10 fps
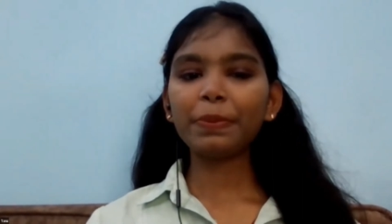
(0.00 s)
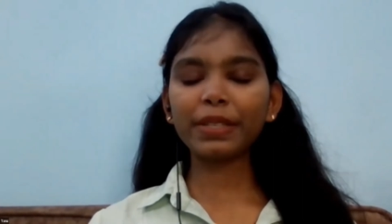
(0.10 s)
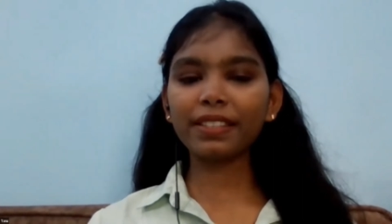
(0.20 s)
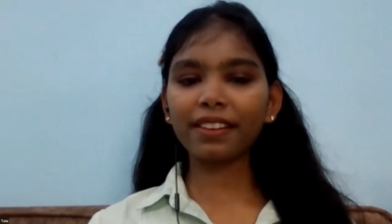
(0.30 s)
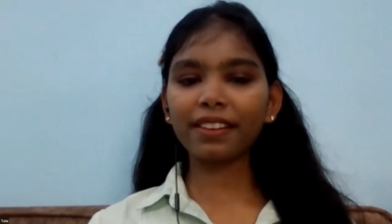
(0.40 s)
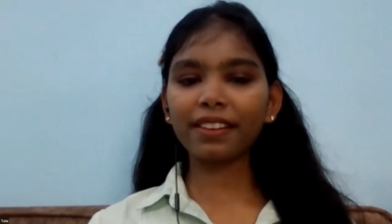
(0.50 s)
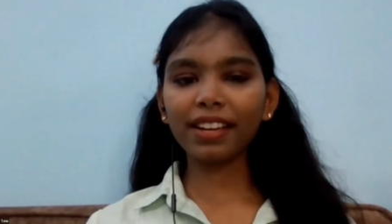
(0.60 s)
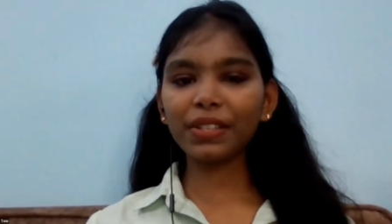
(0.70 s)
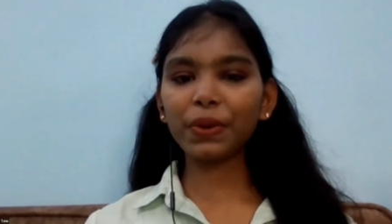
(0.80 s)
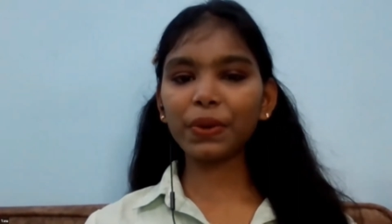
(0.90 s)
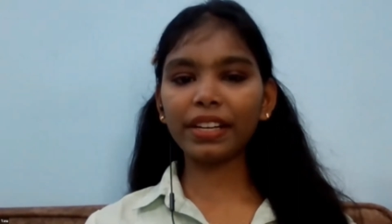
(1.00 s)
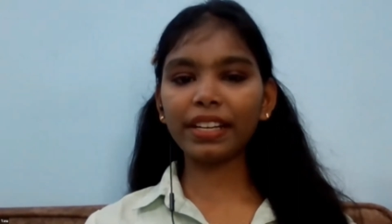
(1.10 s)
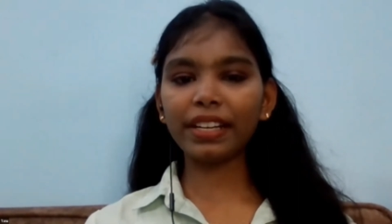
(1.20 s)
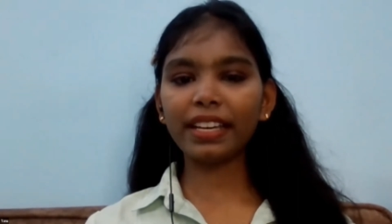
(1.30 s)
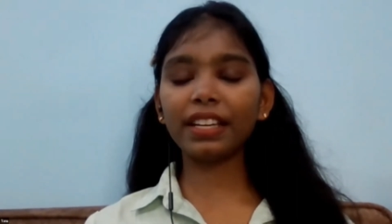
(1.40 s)
Mister Rada is
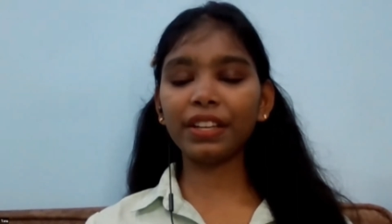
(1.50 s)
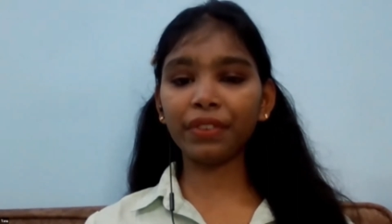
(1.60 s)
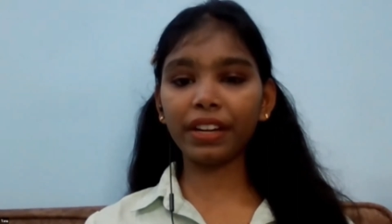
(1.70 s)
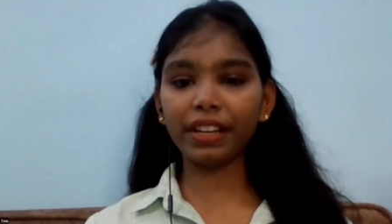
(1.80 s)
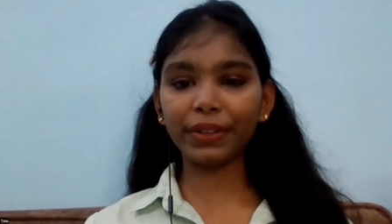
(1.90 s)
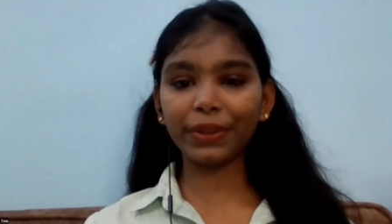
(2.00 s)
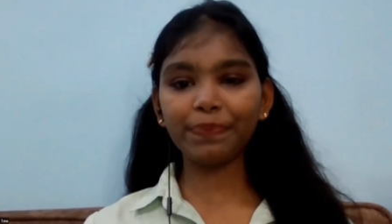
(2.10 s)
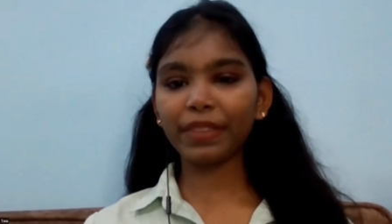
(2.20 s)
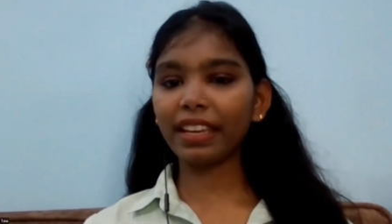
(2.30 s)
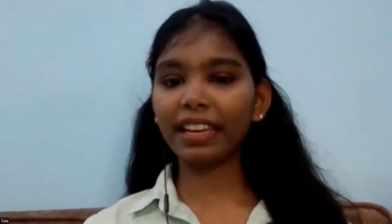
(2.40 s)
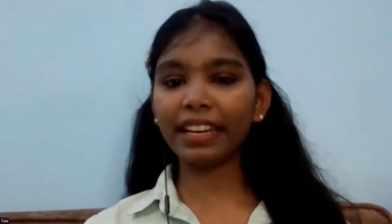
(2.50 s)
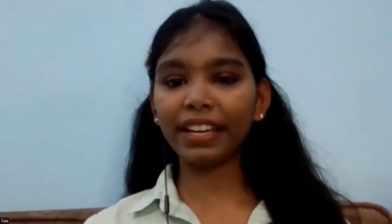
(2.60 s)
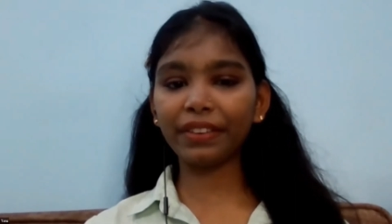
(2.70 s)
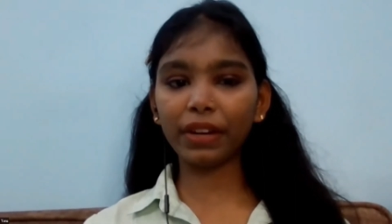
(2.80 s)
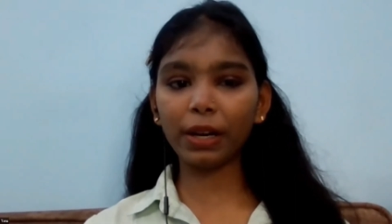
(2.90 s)
only an inventor. He
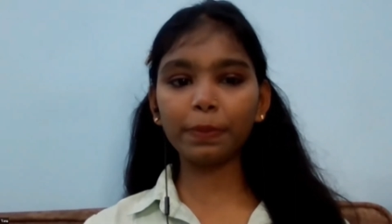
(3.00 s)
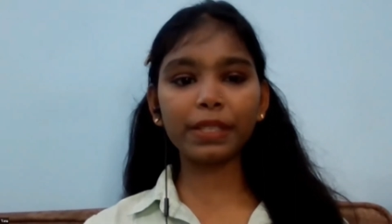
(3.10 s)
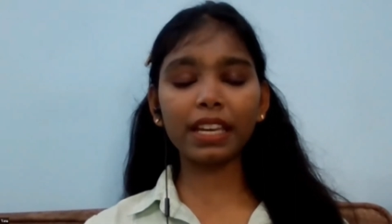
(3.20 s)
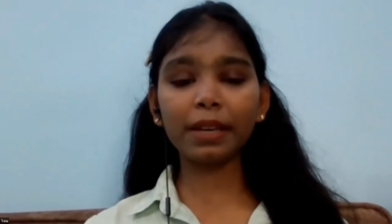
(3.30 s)
develops,